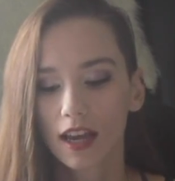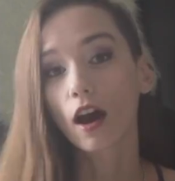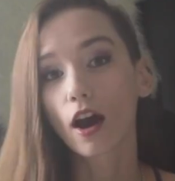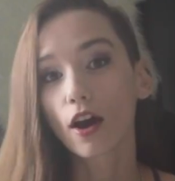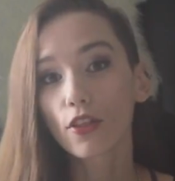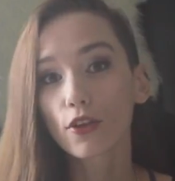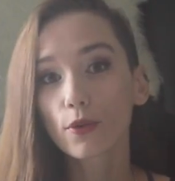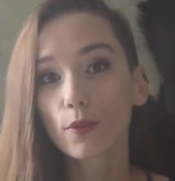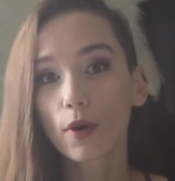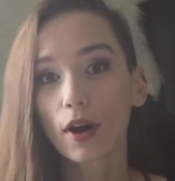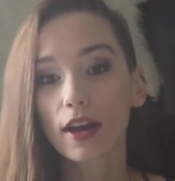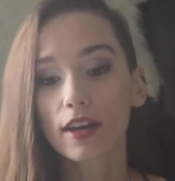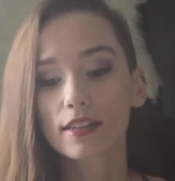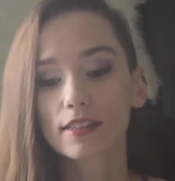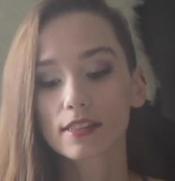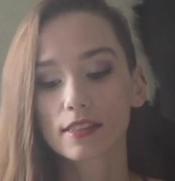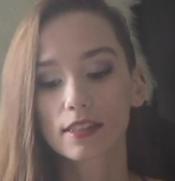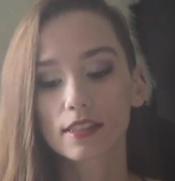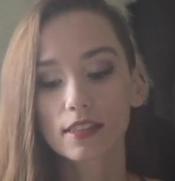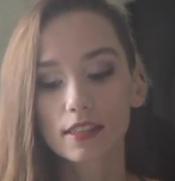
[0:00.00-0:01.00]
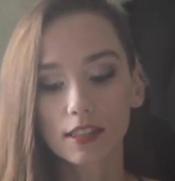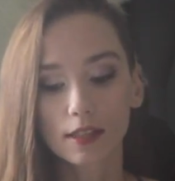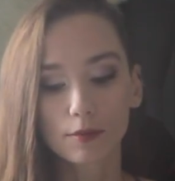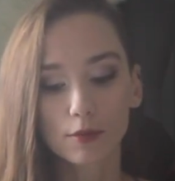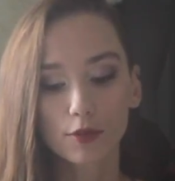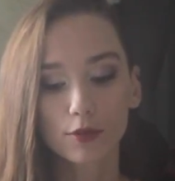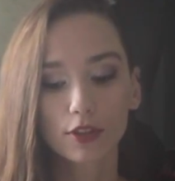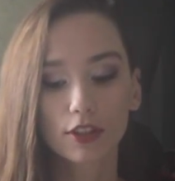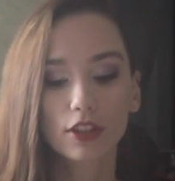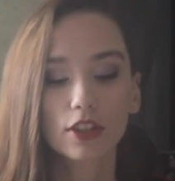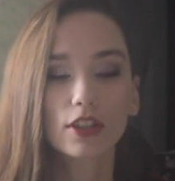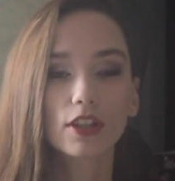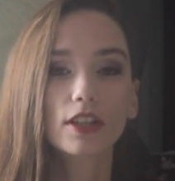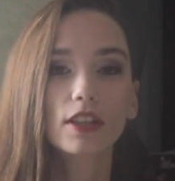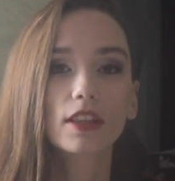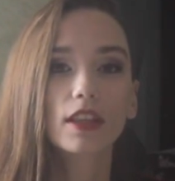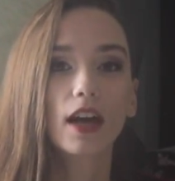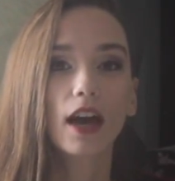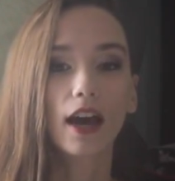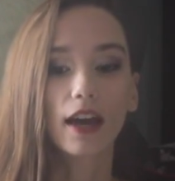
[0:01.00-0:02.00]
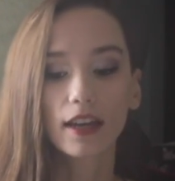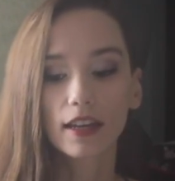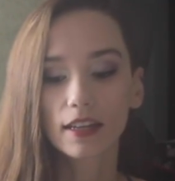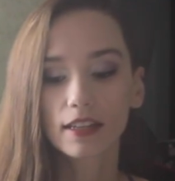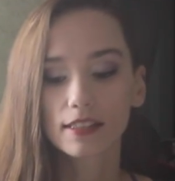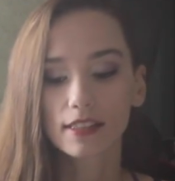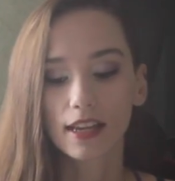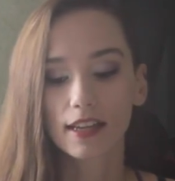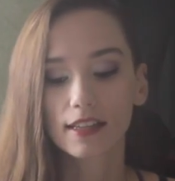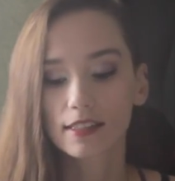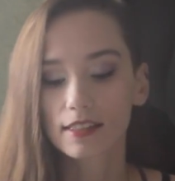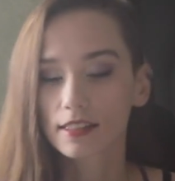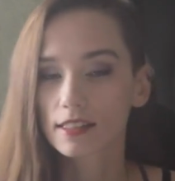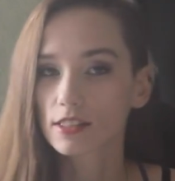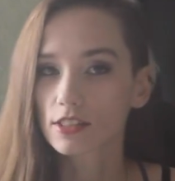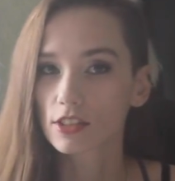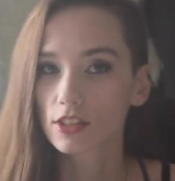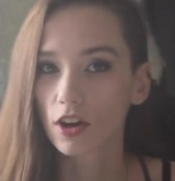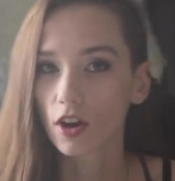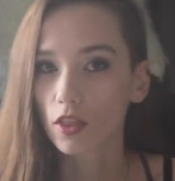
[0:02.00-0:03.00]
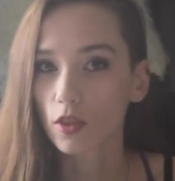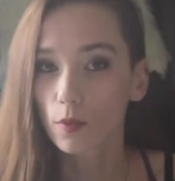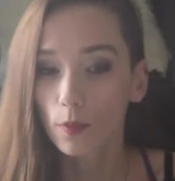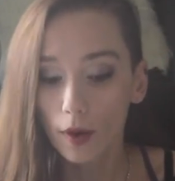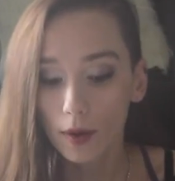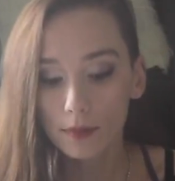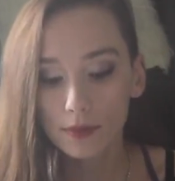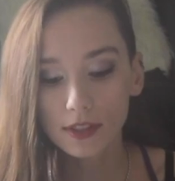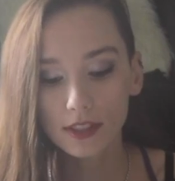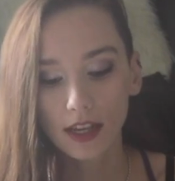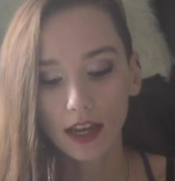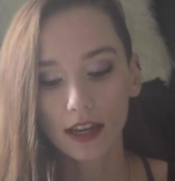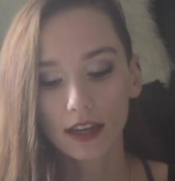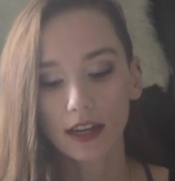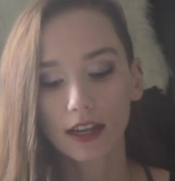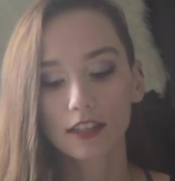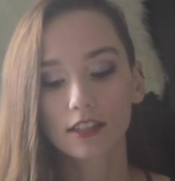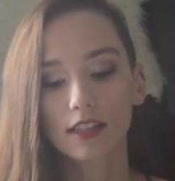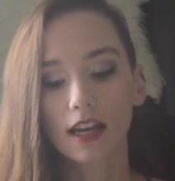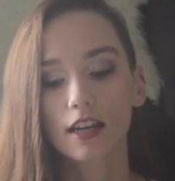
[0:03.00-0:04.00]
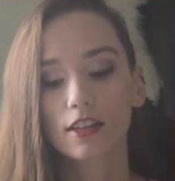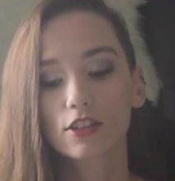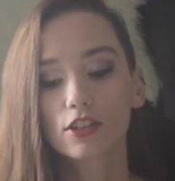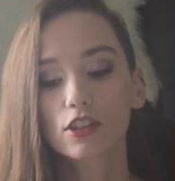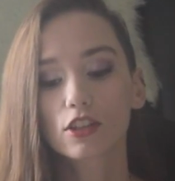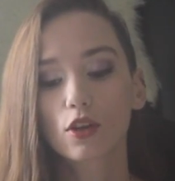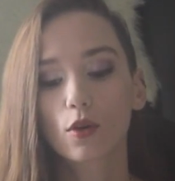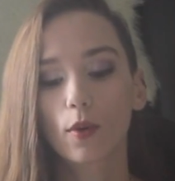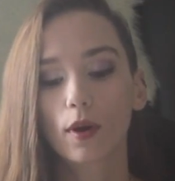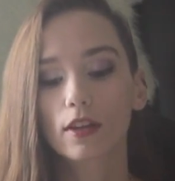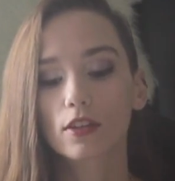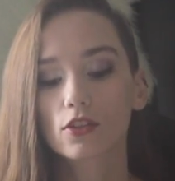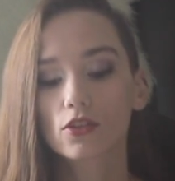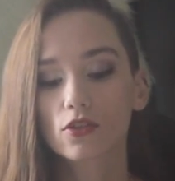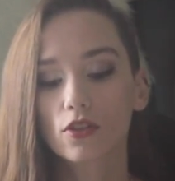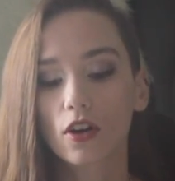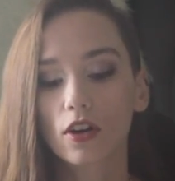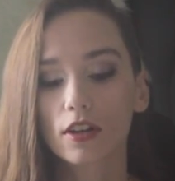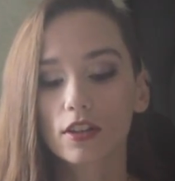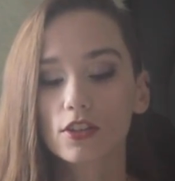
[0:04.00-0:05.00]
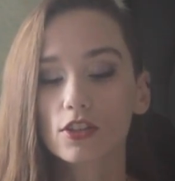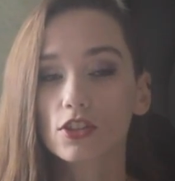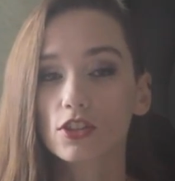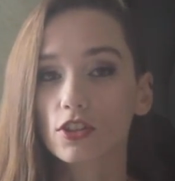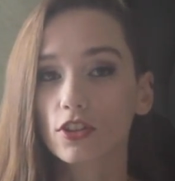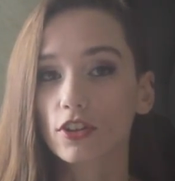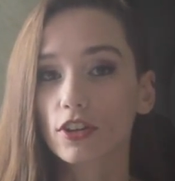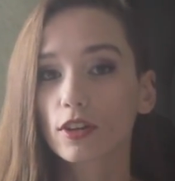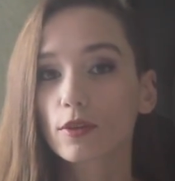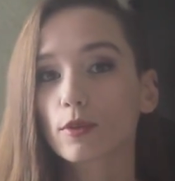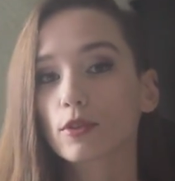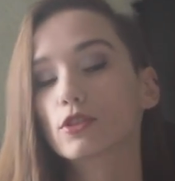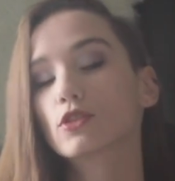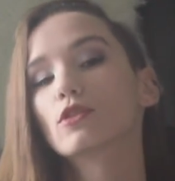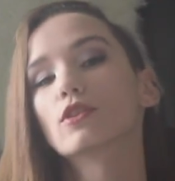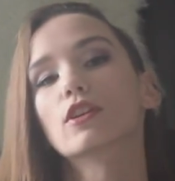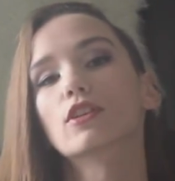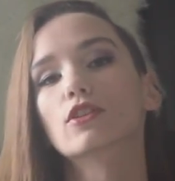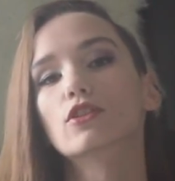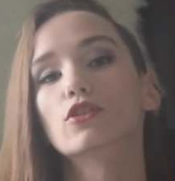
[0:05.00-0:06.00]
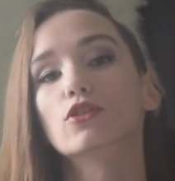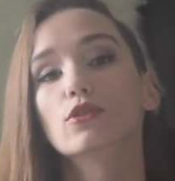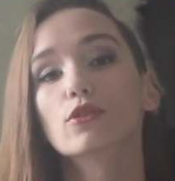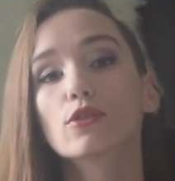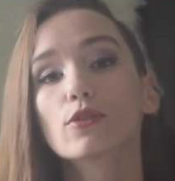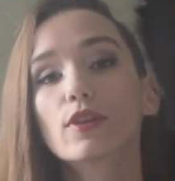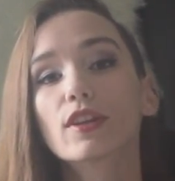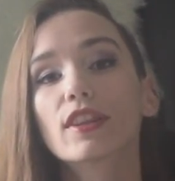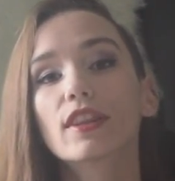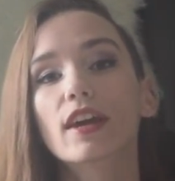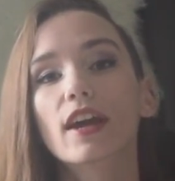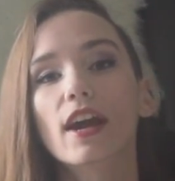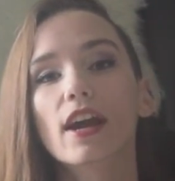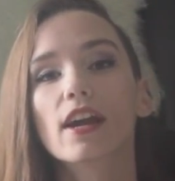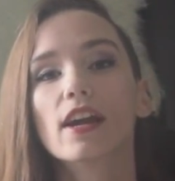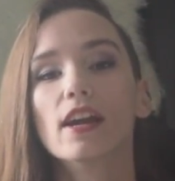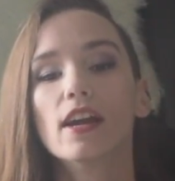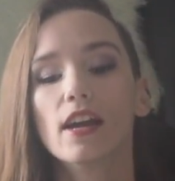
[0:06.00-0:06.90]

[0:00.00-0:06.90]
Otherwise, this seems really good. The height is as listed on the website. It's actually quite strong and sturdy once you get the screw in there.